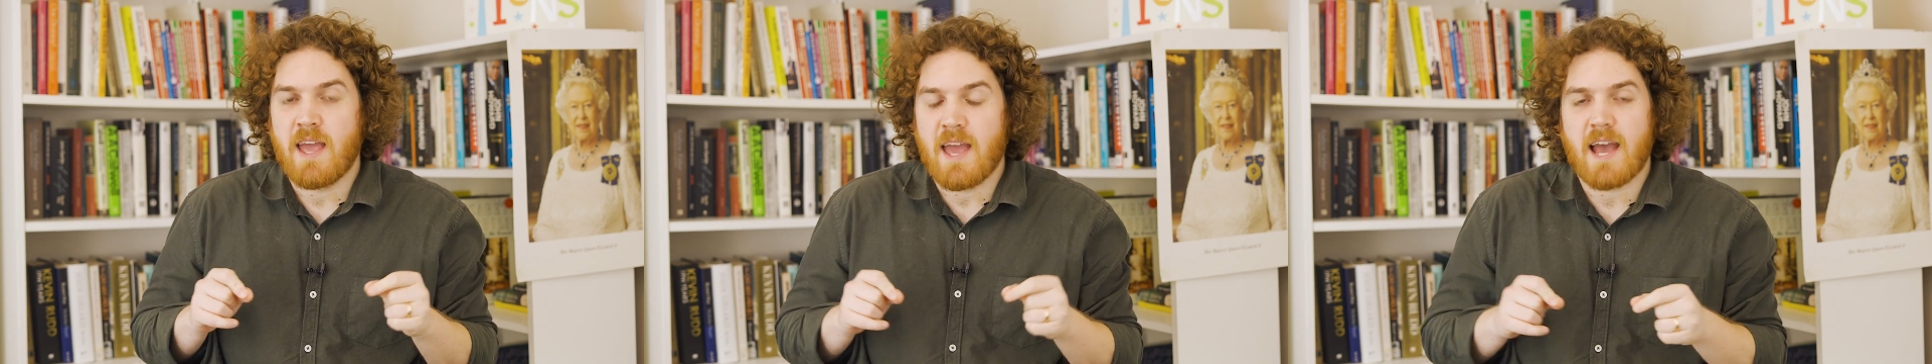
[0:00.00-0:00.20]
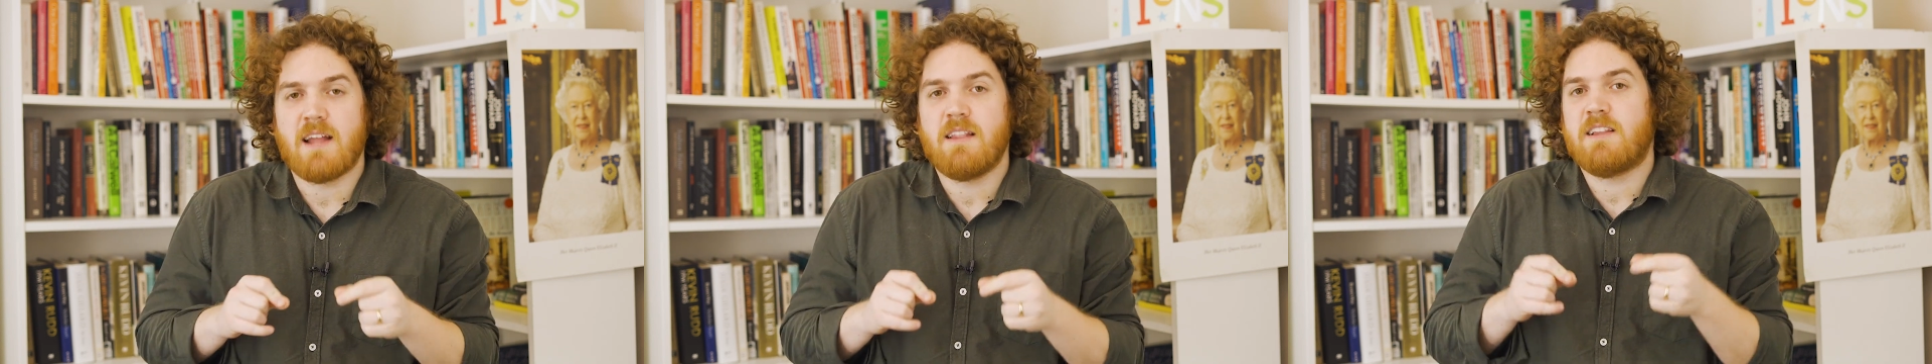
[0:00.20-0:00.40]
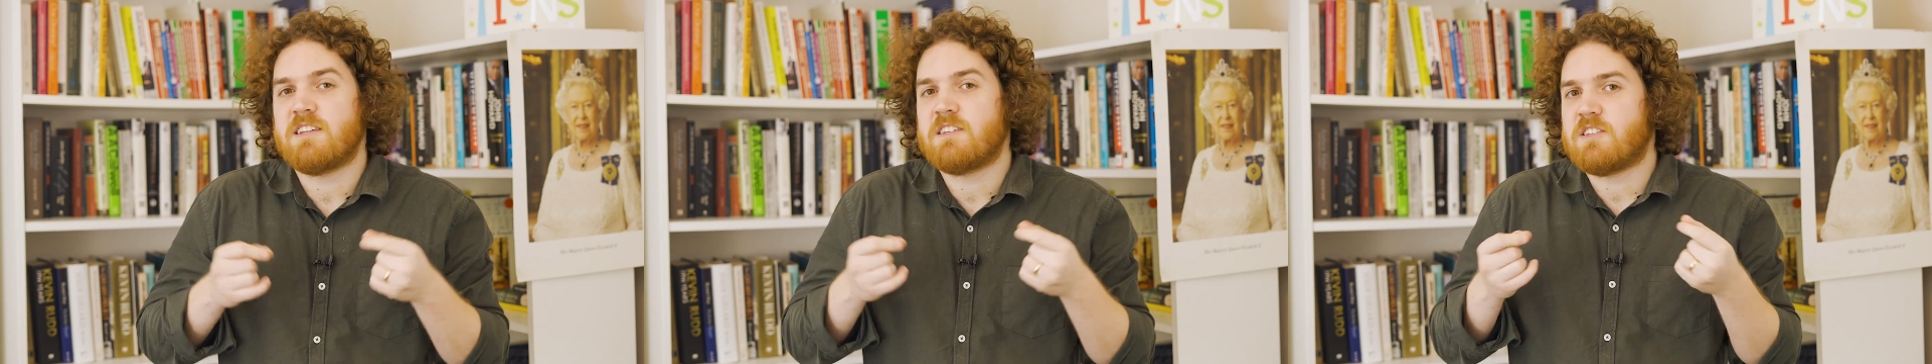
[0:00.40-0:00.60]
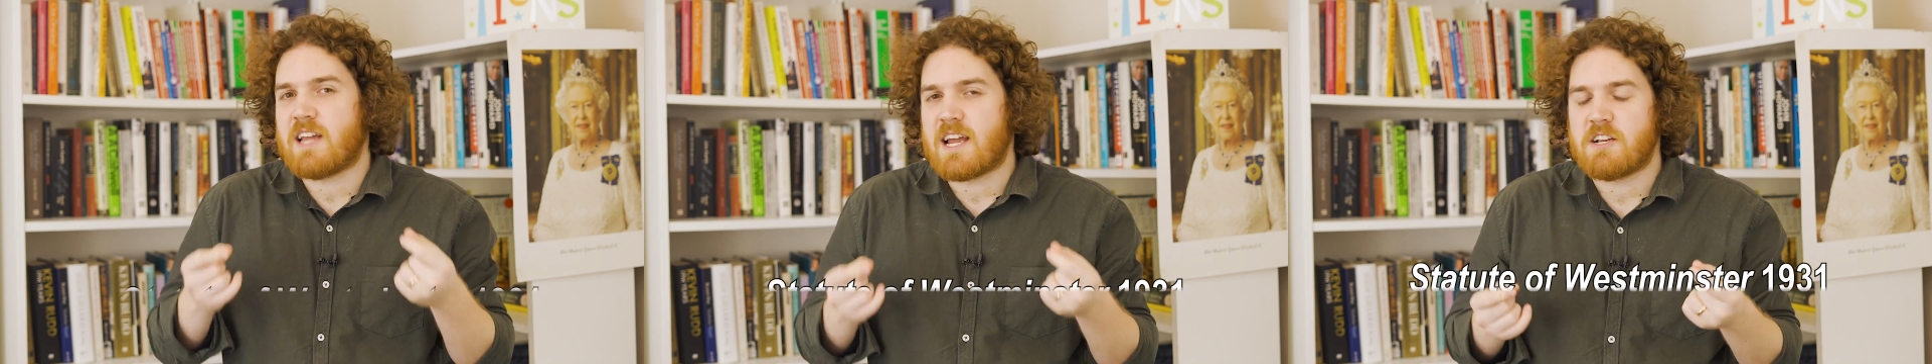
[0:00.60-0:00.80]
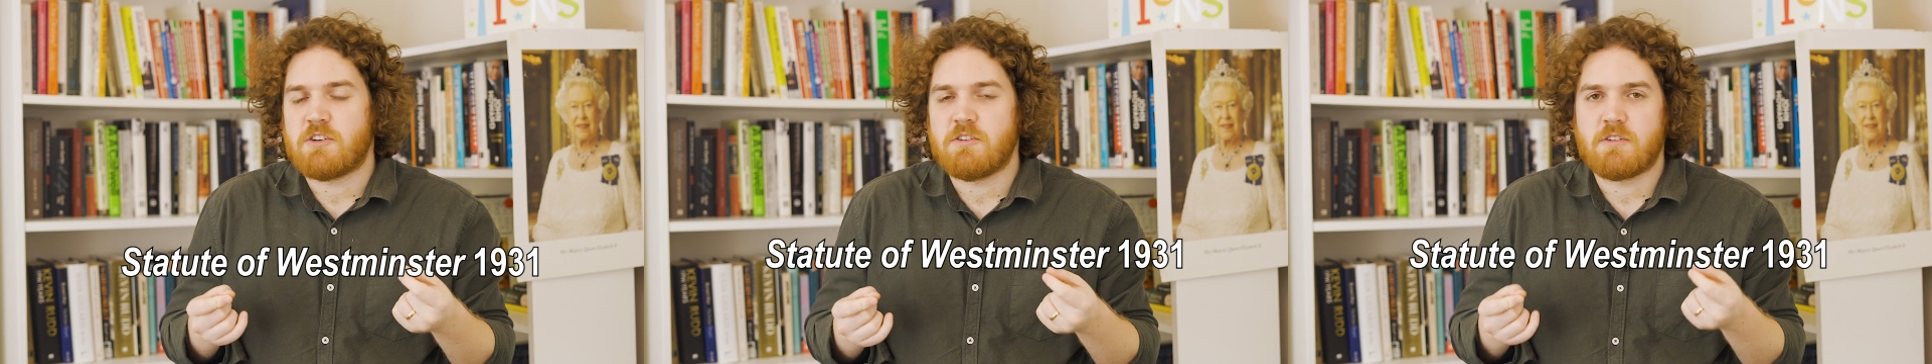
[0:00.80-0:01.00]
and the
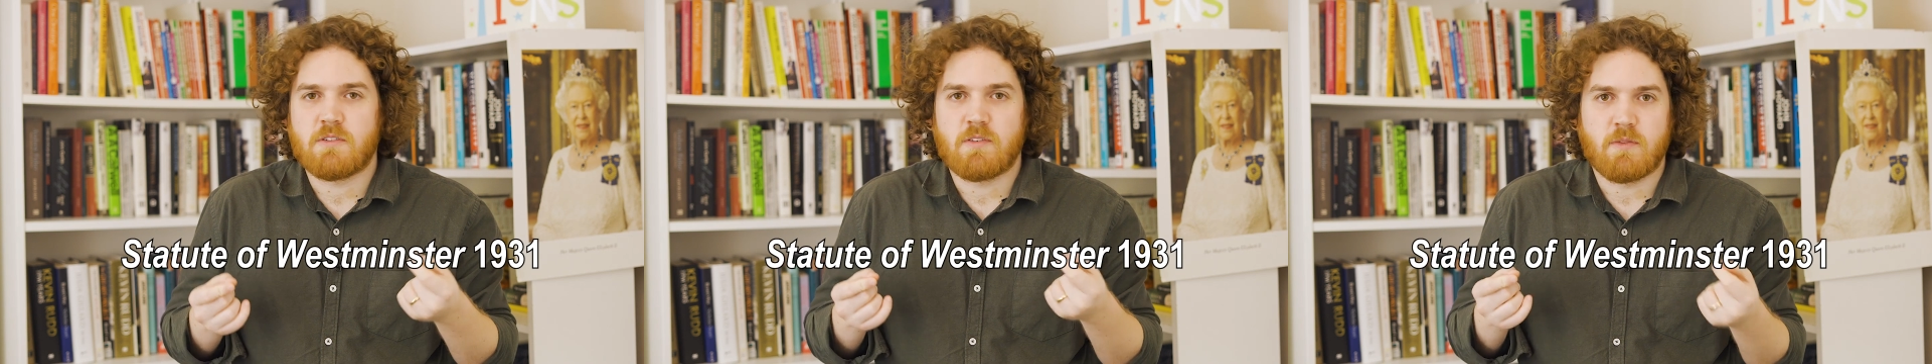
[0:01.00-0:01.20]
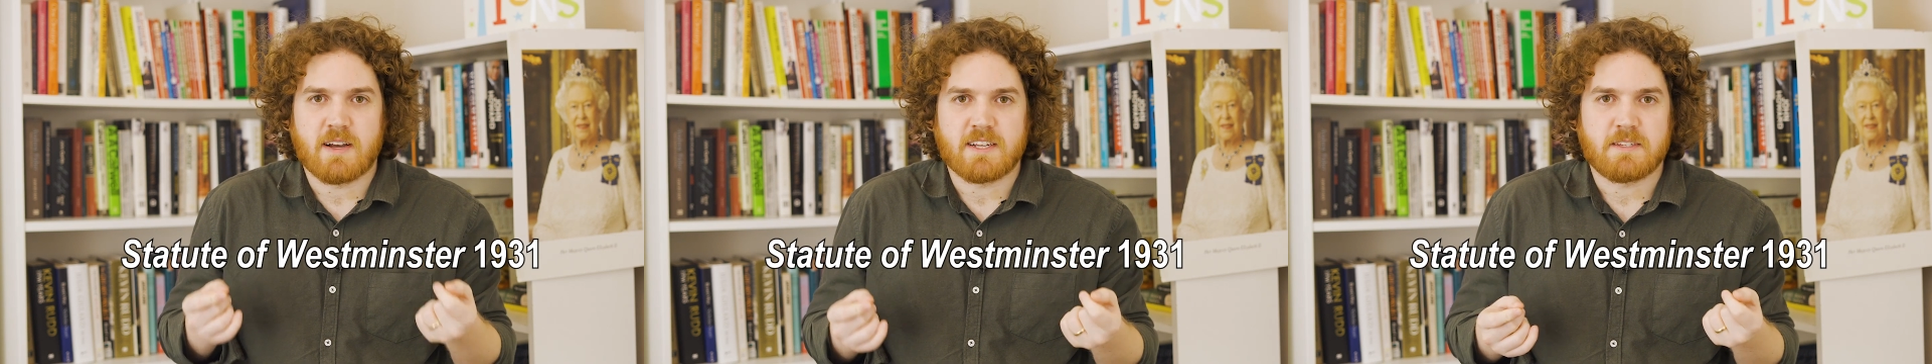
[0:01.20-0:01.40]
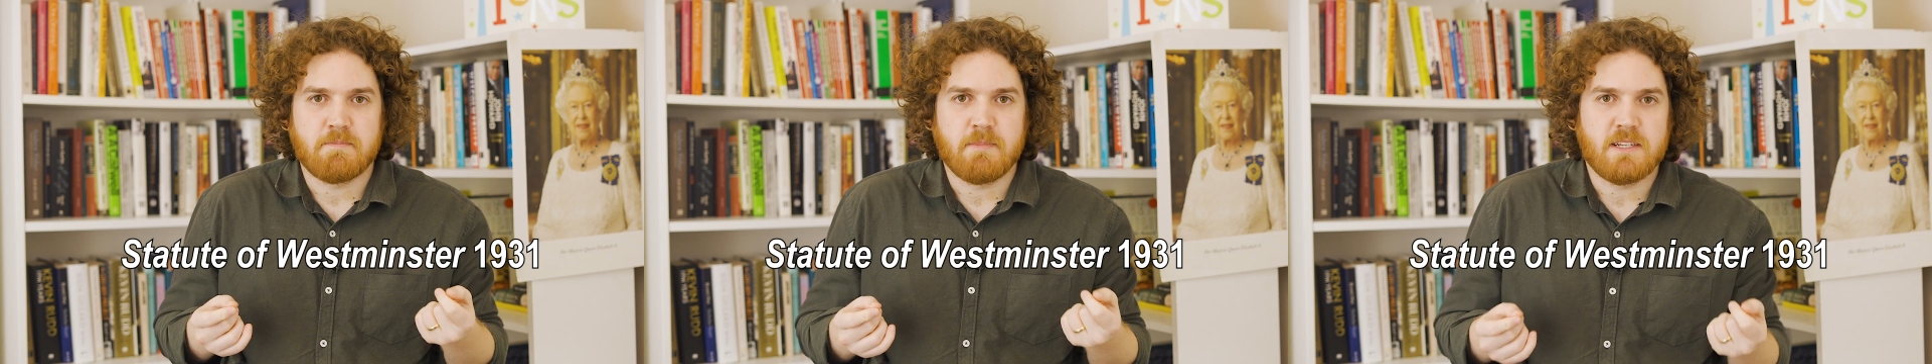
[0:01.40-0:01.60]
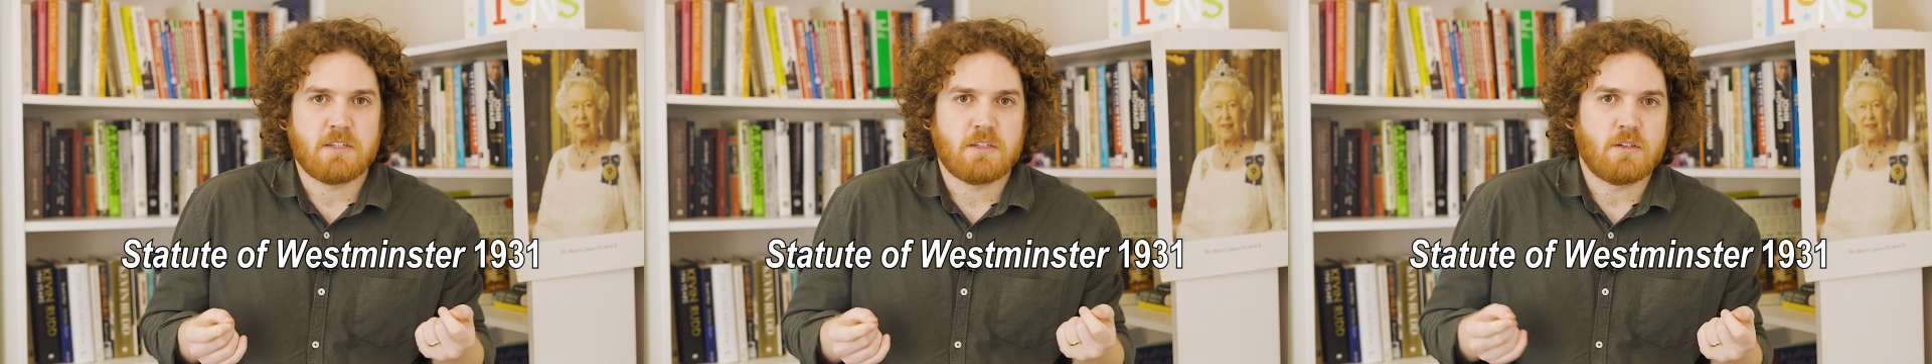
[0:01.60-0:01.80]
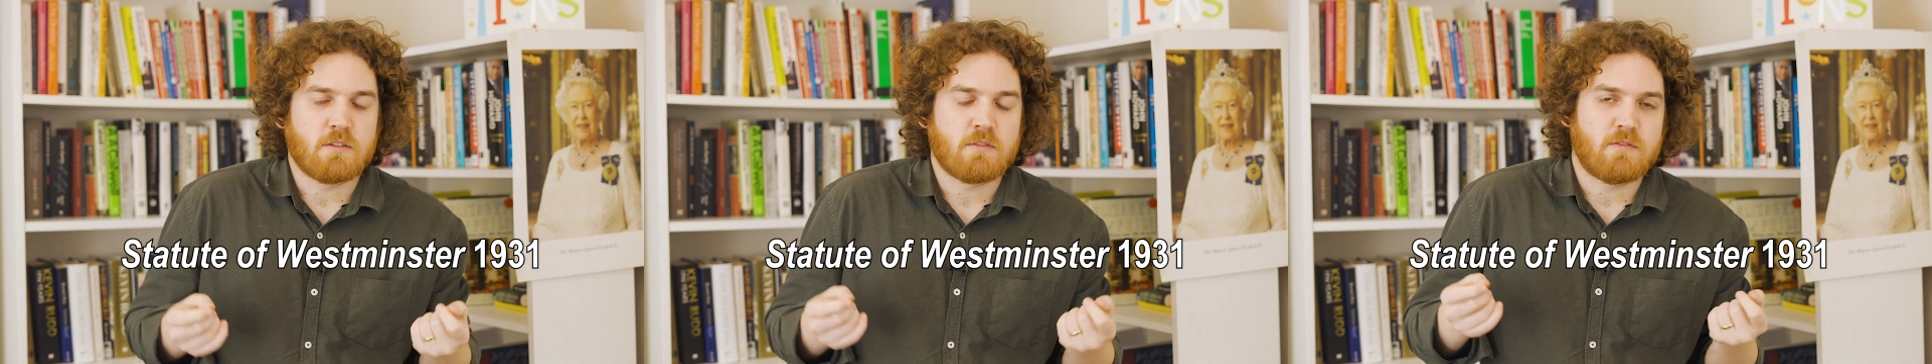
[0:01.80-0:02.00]
Statute of
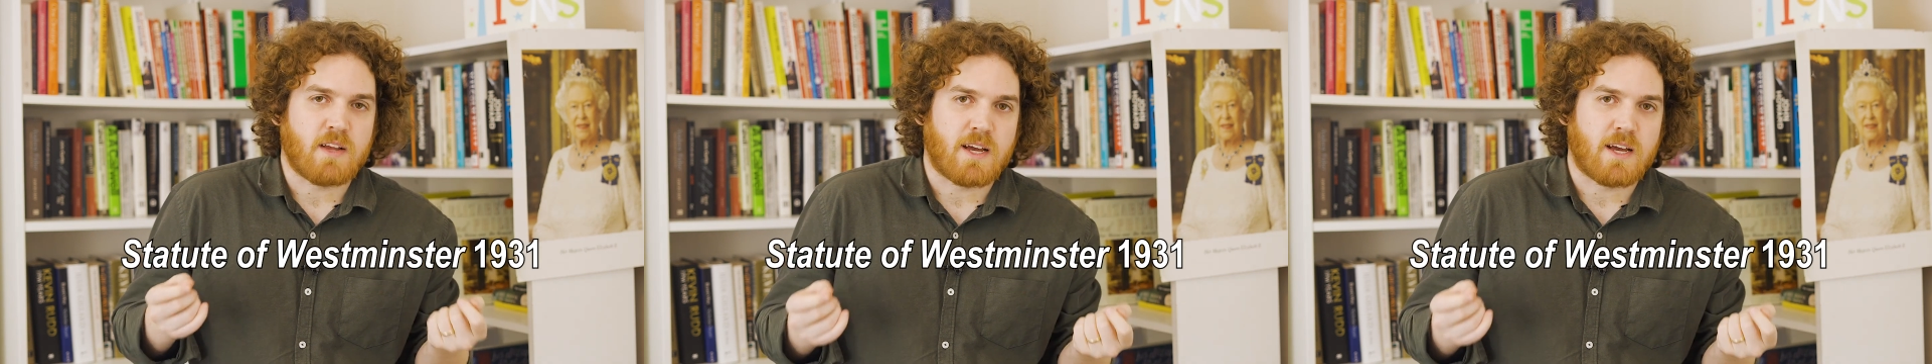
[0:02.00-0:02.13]
Westminster of